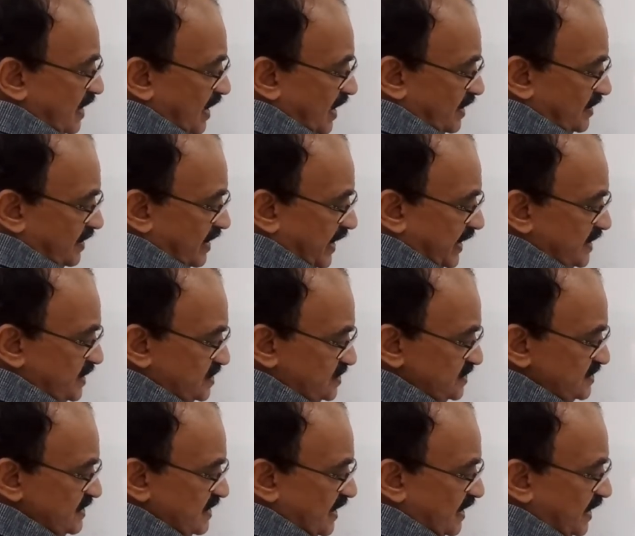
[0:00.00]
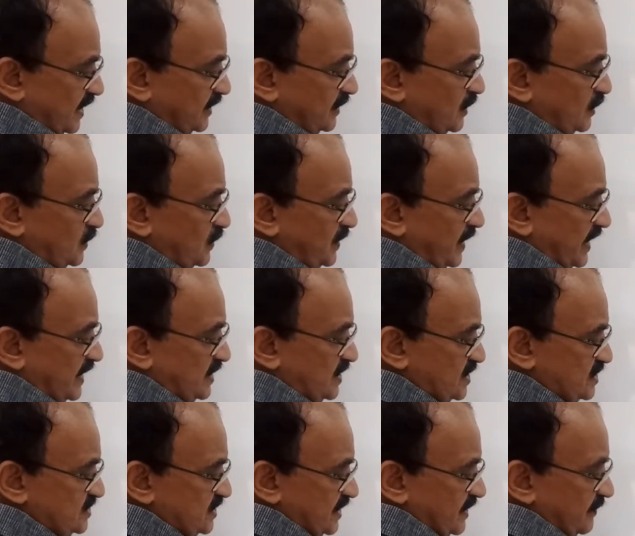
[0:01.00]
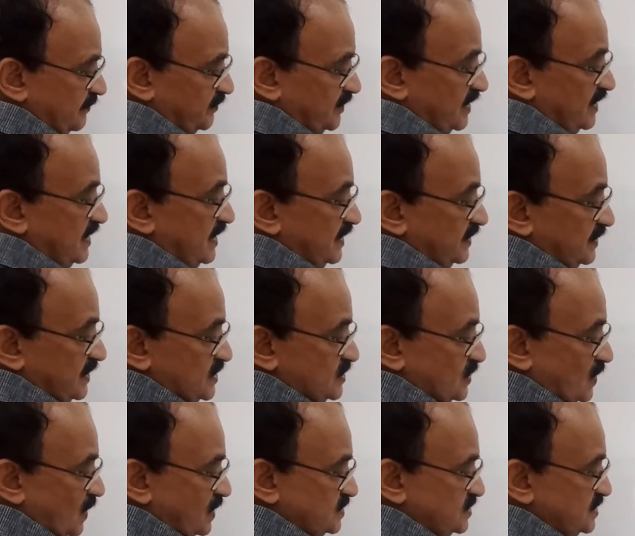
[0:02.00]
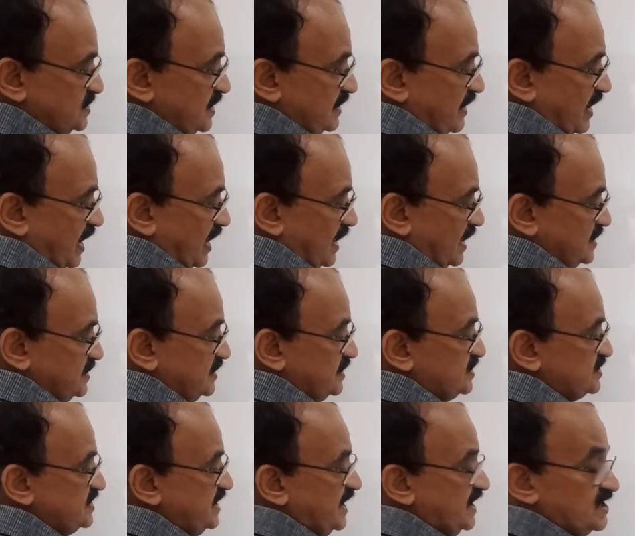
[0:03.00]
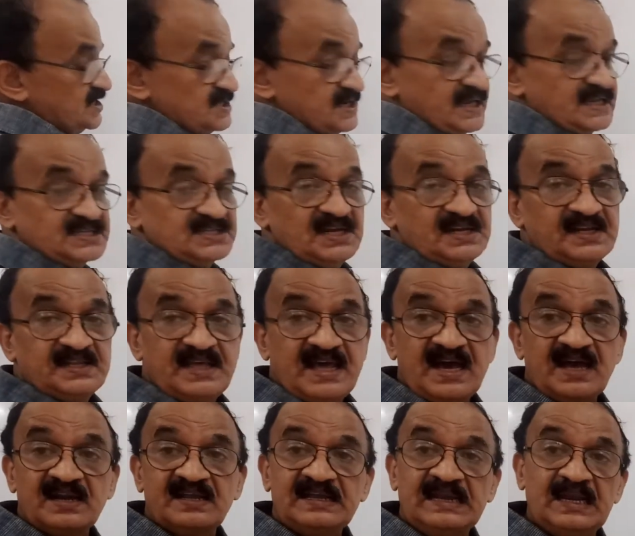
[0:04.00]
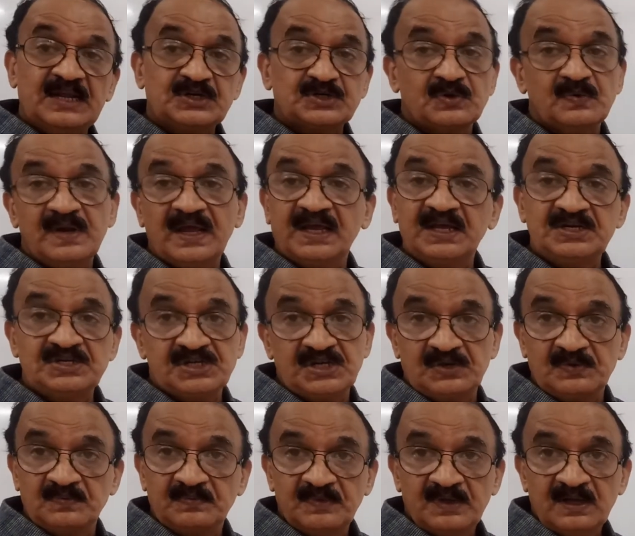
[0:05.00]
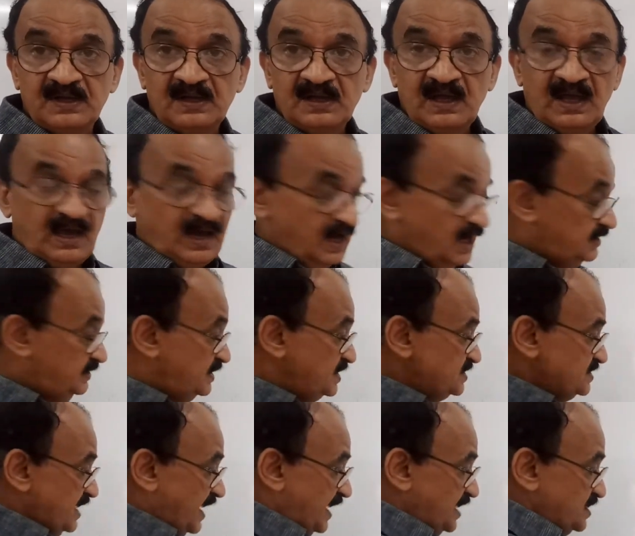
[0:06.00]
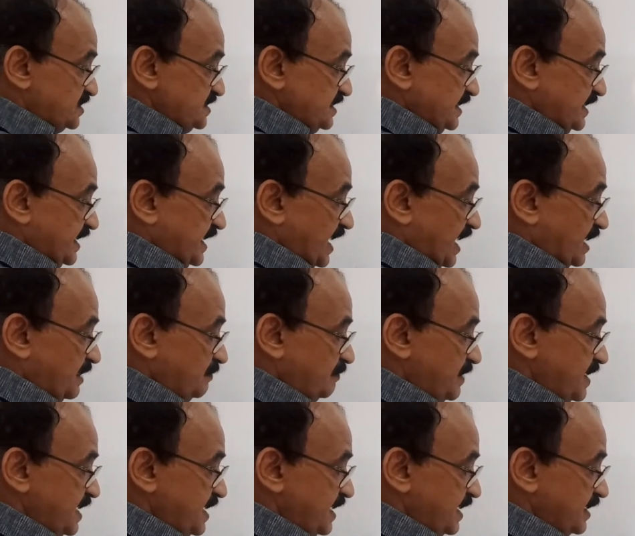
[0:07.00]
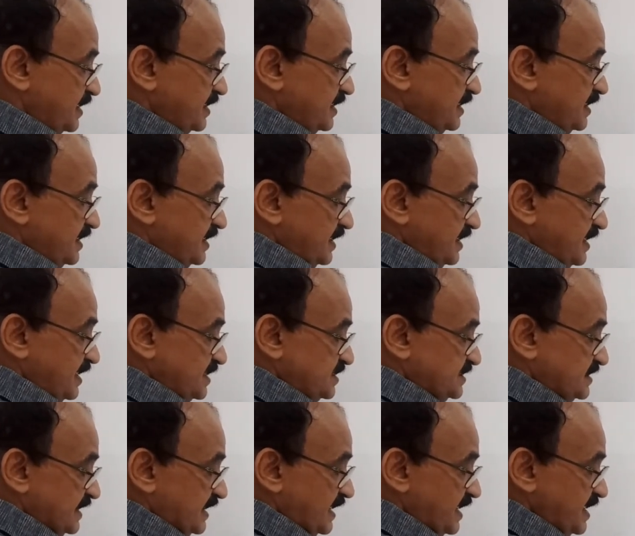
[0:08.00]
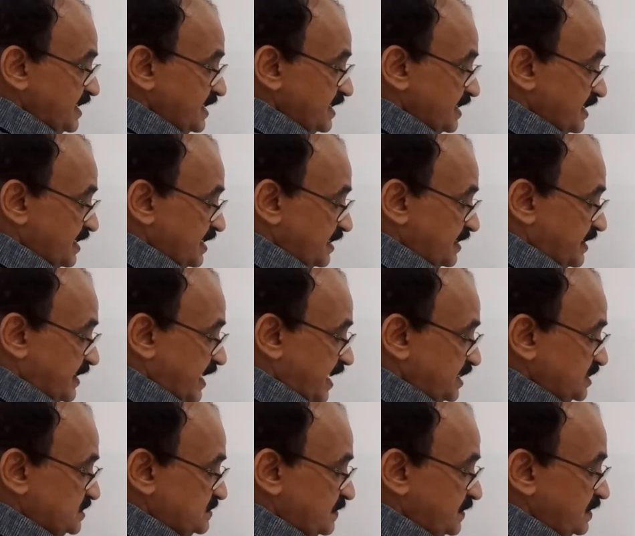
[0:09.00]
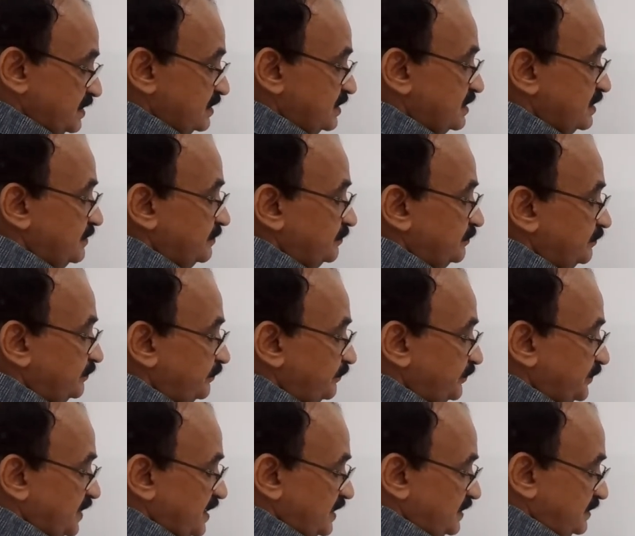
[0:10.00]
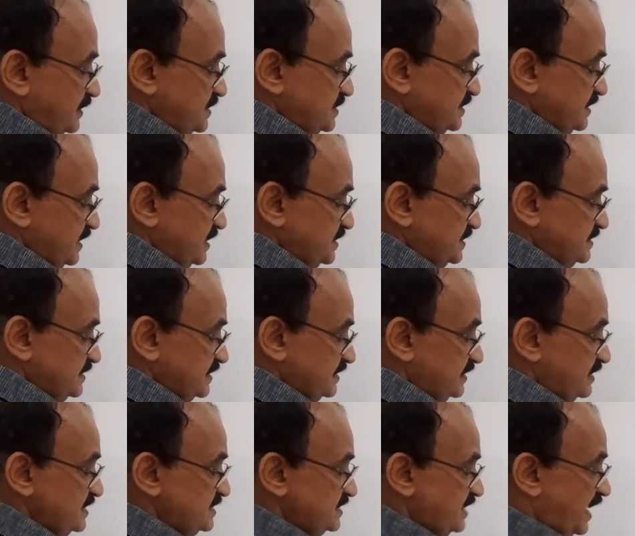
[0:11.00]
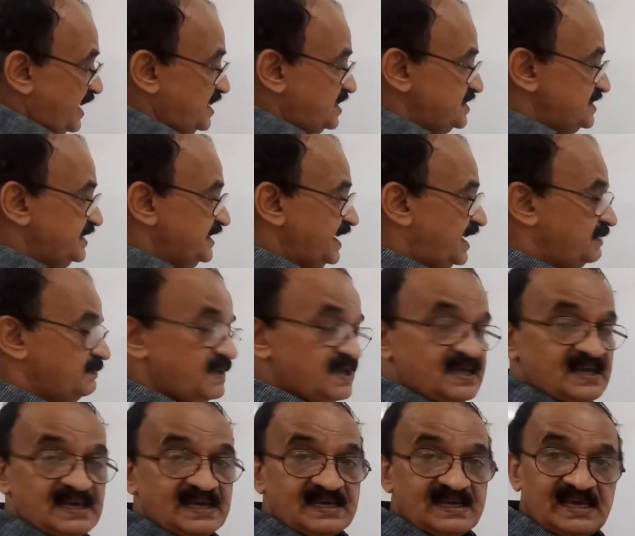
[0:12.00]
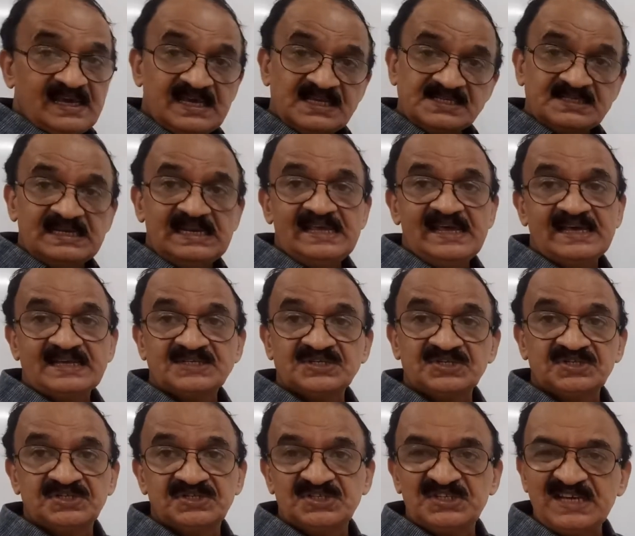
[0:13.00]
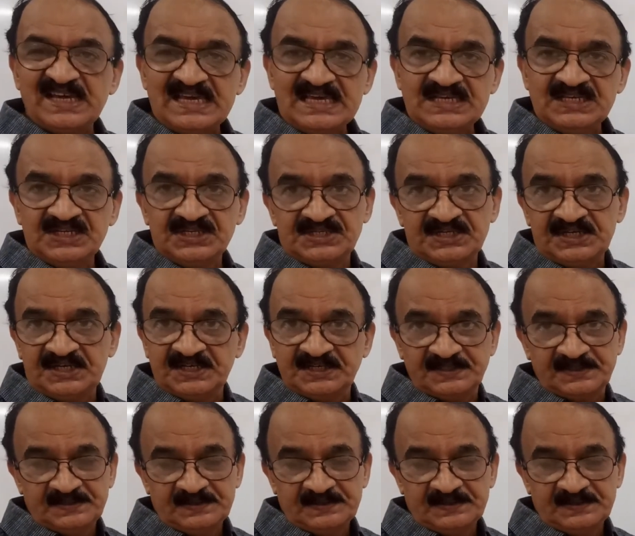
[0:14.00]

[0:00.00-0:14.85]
and hydrogen connected to nitrogen. These oxygen, halogens, nitrogen, etc., they are electronegative, and this hydrogen can be easily transferred. This hydrogen can be easily exchanged